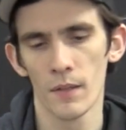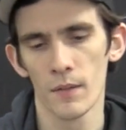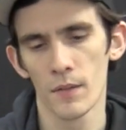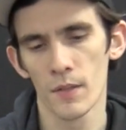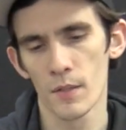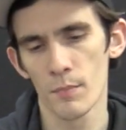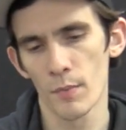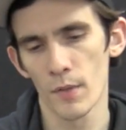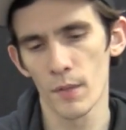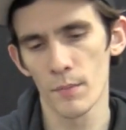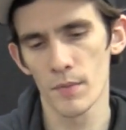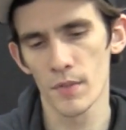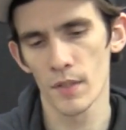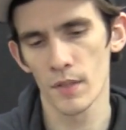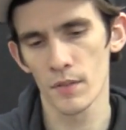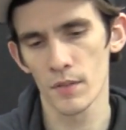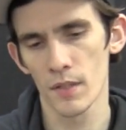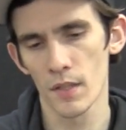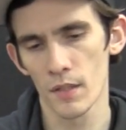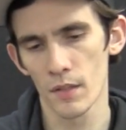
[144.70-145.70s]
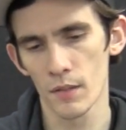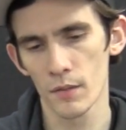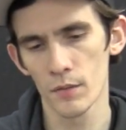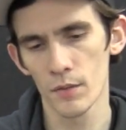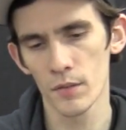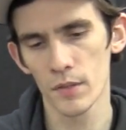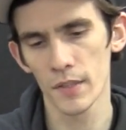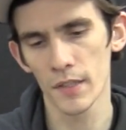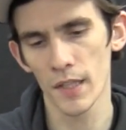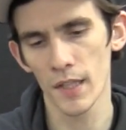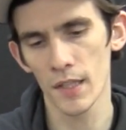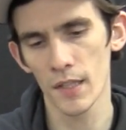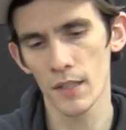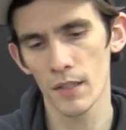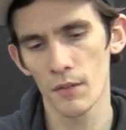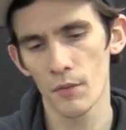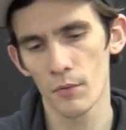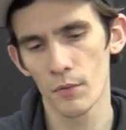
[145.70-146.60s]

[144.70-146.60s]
the sperm cells can agglutinate